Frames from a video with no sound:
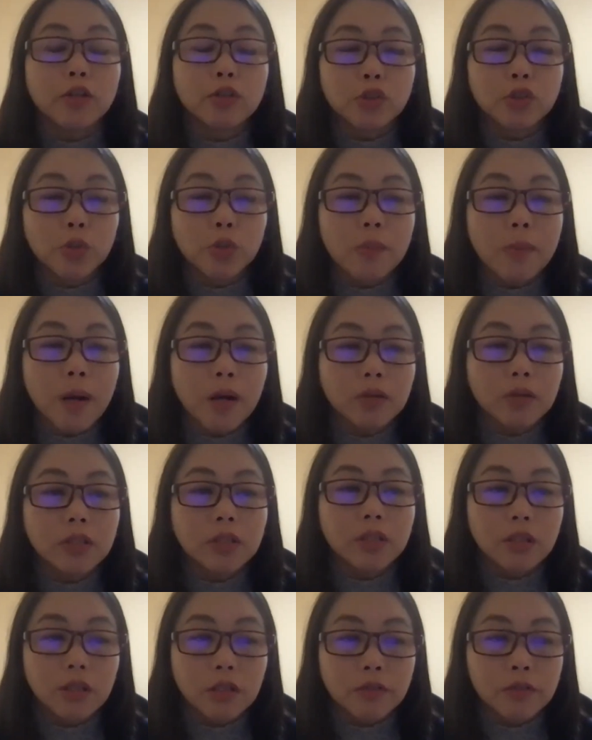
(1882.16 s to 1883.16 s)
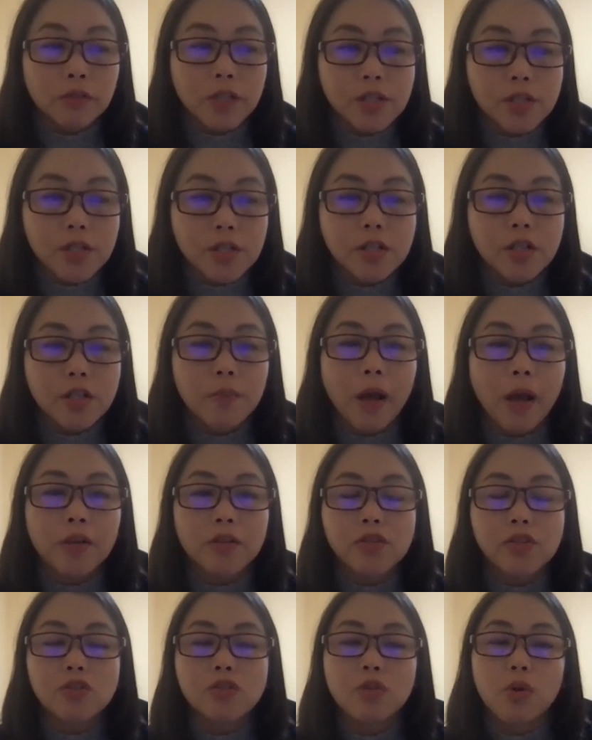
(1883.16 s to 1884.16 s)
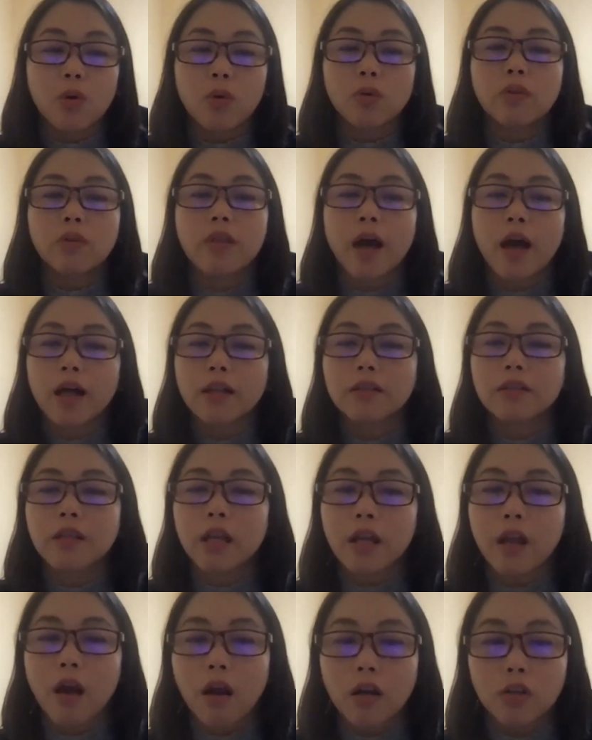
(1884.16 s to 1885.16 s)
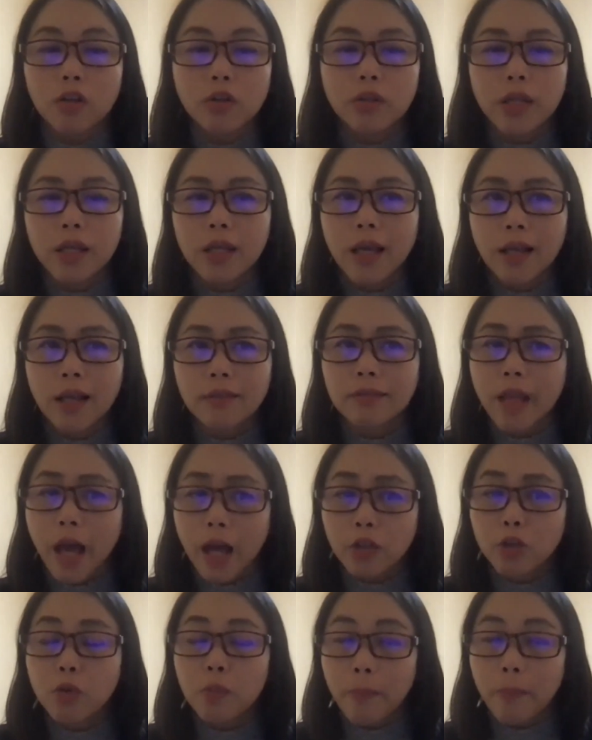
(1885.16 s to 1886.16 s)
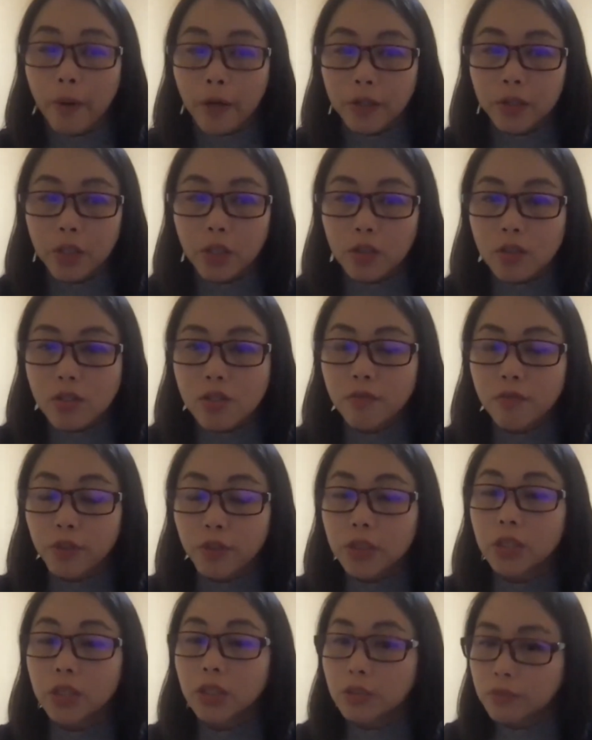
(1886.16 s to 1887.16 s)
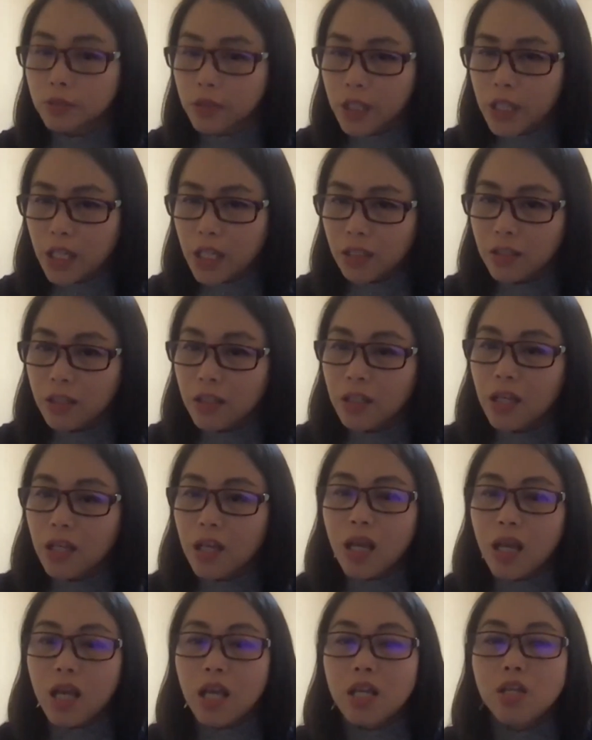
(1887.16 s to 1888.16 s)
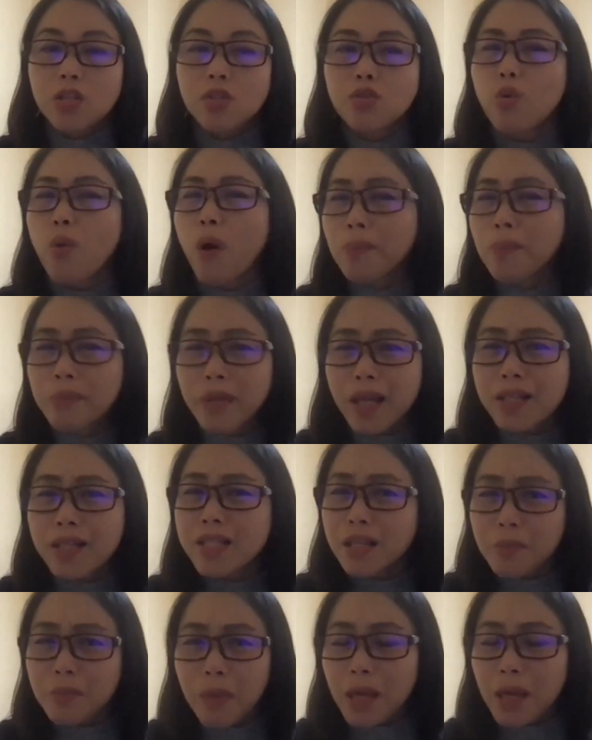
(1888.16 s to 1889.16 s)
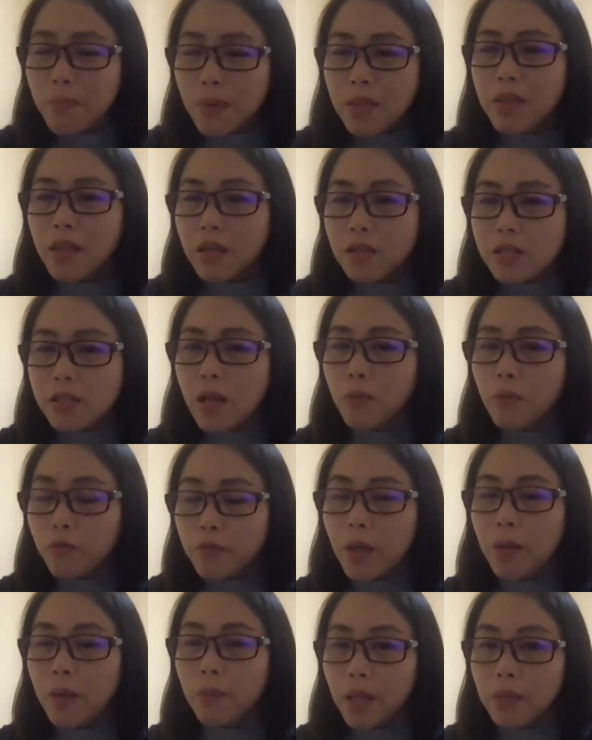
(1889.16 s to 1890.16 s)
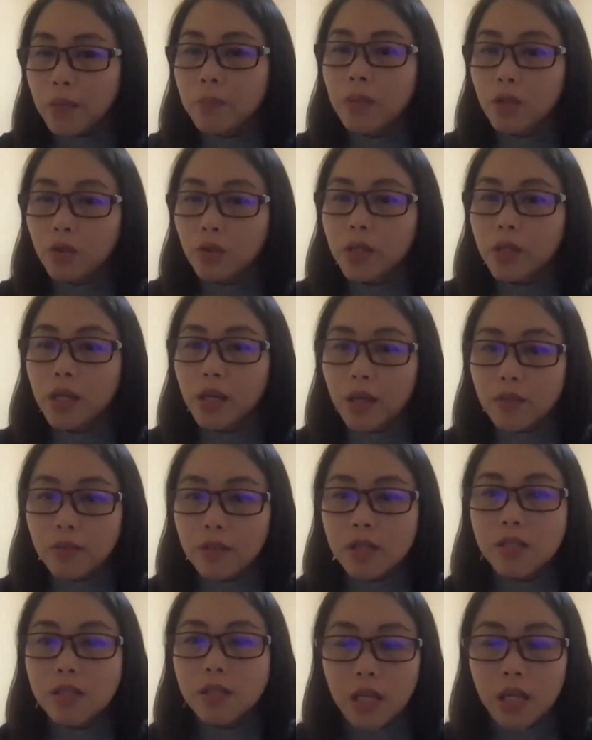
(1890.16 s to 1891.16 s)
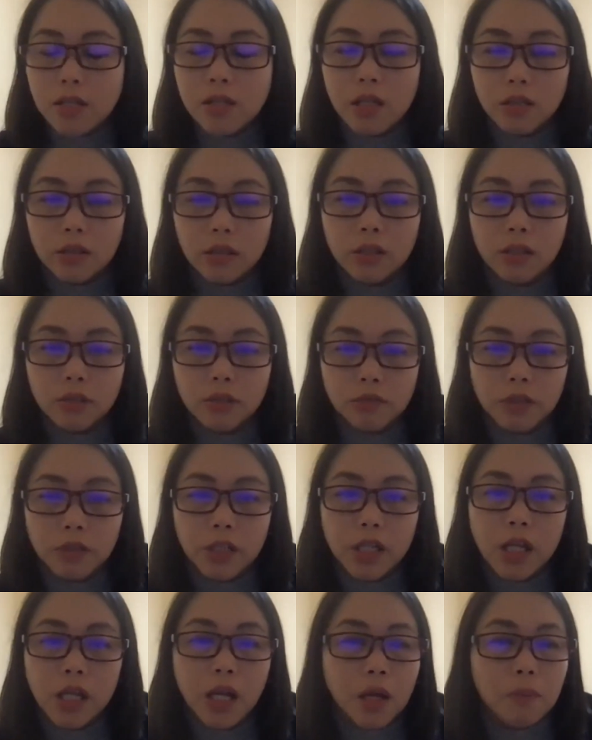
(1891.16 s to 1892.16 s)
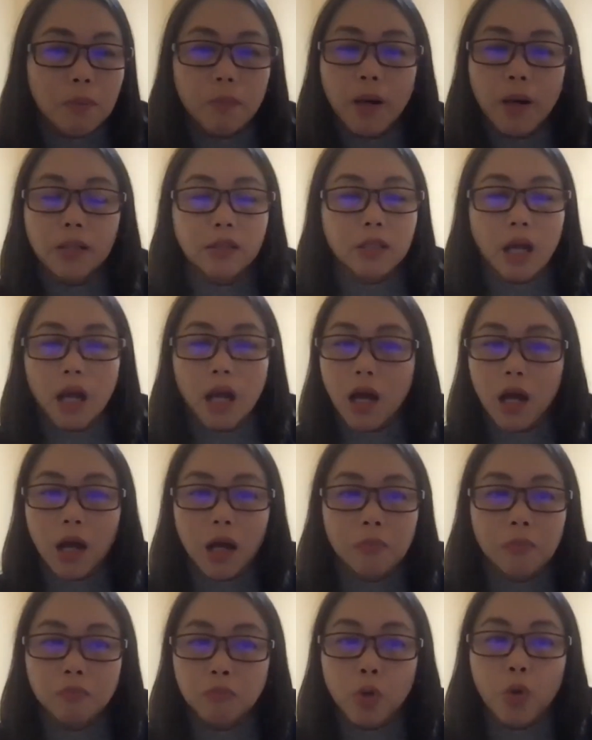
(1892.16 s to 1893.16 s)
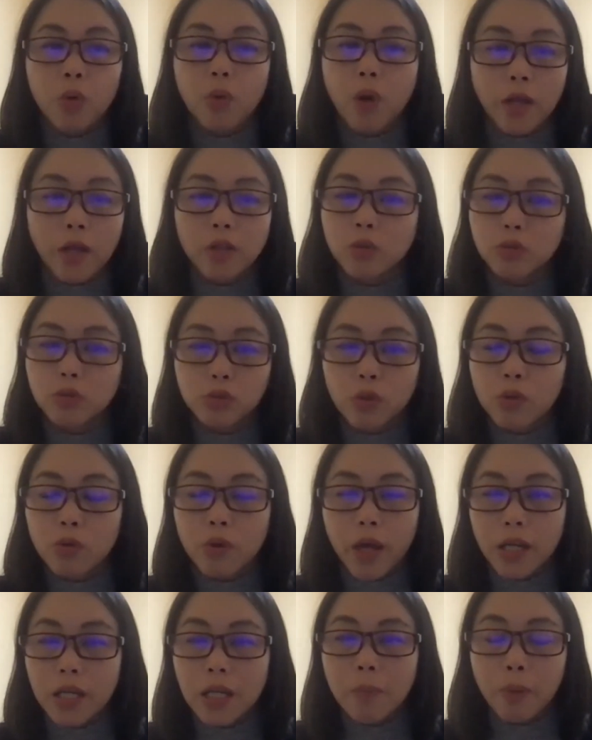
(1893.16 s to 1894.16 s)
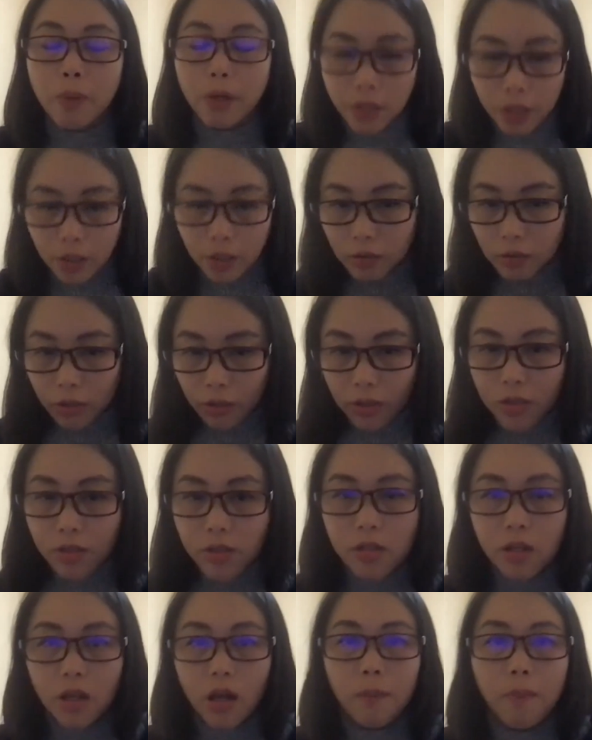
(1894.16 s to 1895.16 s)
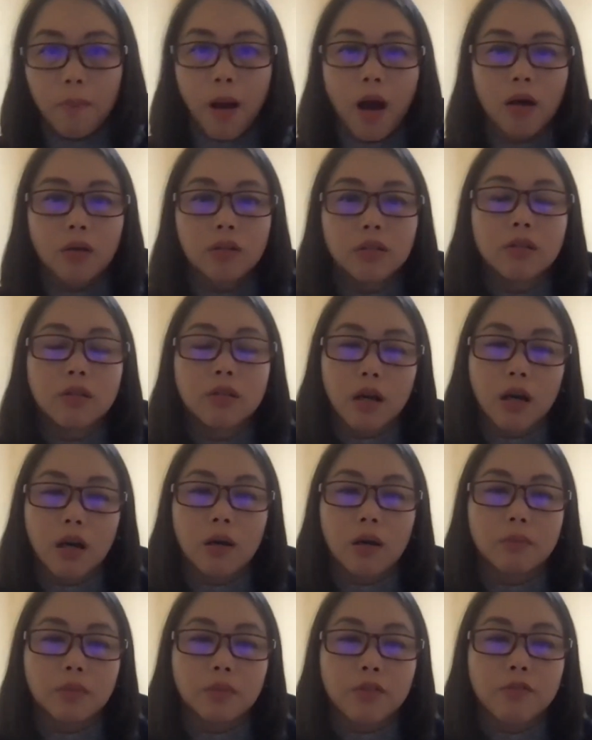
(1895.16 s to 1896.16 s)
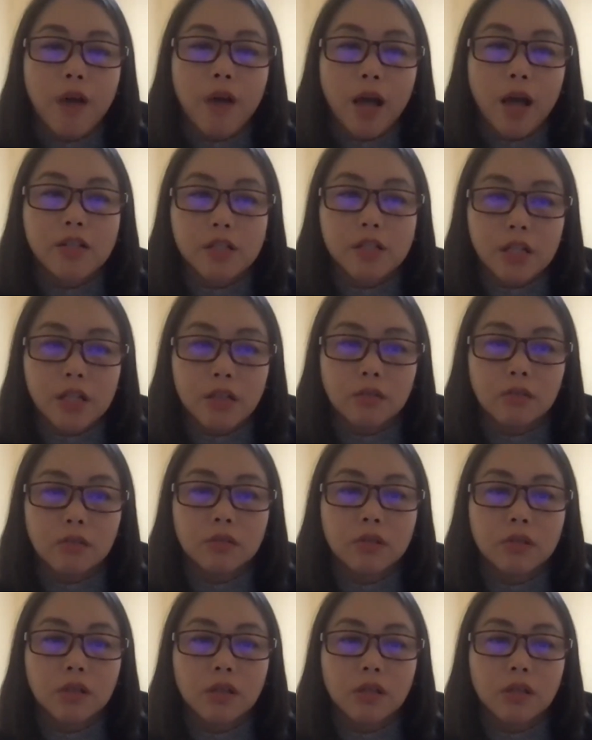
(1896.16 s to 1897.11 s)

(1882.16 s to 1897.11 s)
don't know about the delivery system. I just know that they are looking at nanoparticles for delivery. Mm-hmm. So I'm guessing maybe that some of them might be looking at this nasal delivery, but um, no, I don't know any particulars about um, the vaccine